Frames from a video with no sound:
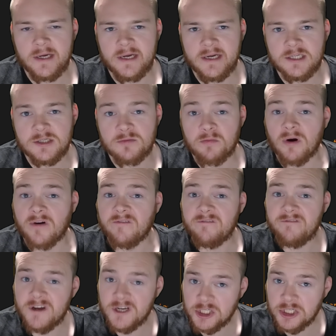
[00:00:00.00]
is
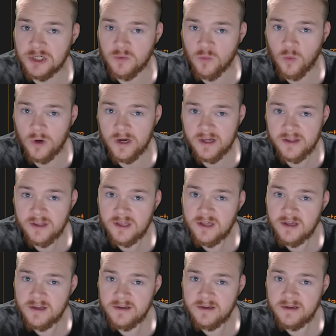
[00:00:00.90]
proficient
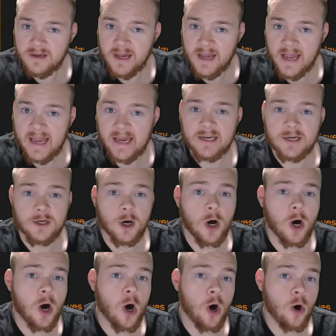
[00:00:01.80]
with and
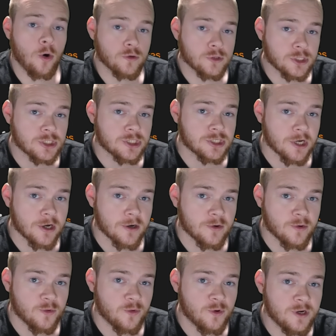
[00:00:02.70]

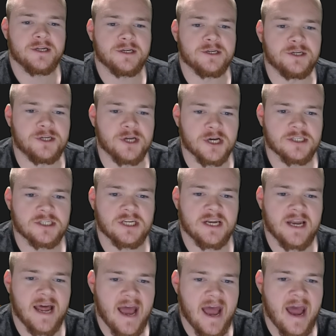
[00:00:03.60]
also
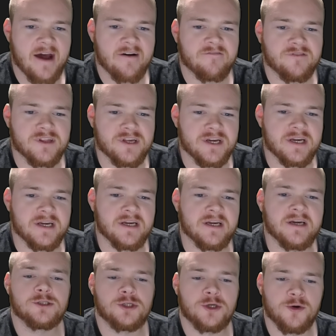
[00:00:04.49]
doesn't have
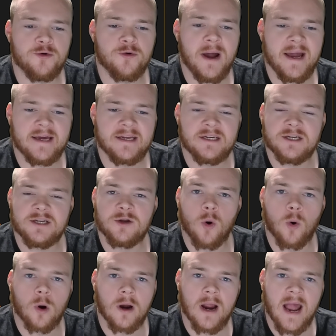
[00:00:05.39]
the two-handed
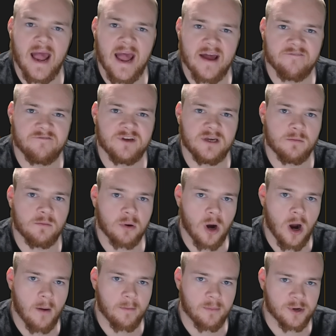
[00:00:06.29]
or heavy
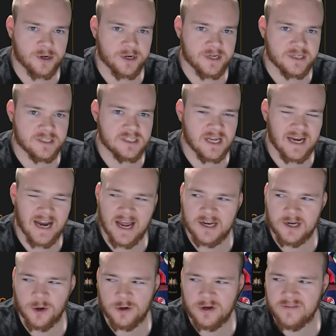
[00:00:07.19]
properties. And
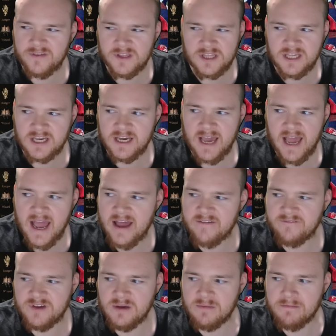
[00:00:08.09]
I don't even think
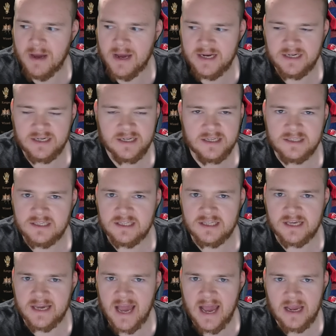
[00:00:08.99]
heavy made it into
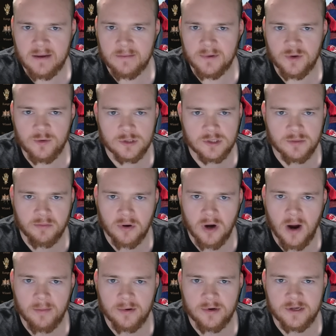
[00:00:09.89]
the game. It was a
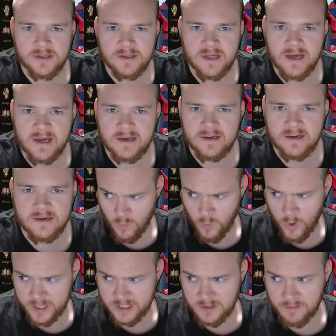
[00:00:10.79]
property they
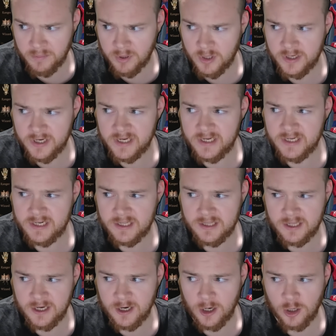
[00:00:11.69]
went to put
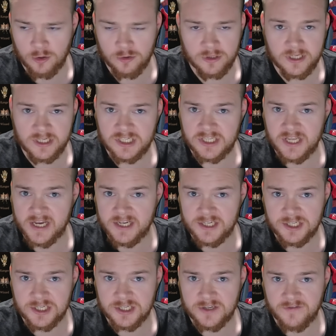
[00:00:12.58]
in the early
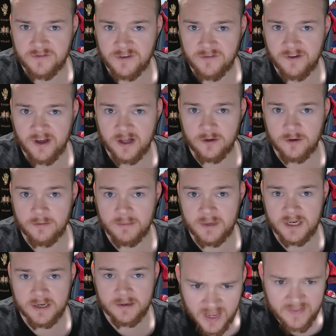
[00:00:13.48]
stages of
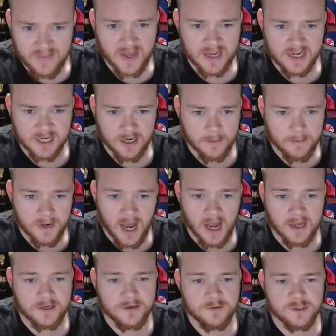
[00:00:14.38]
development, and they ended up
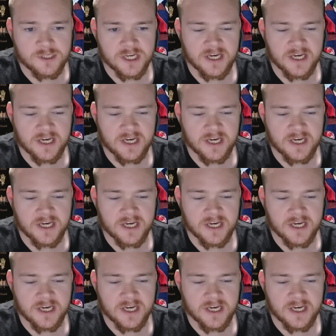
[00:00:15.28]
not using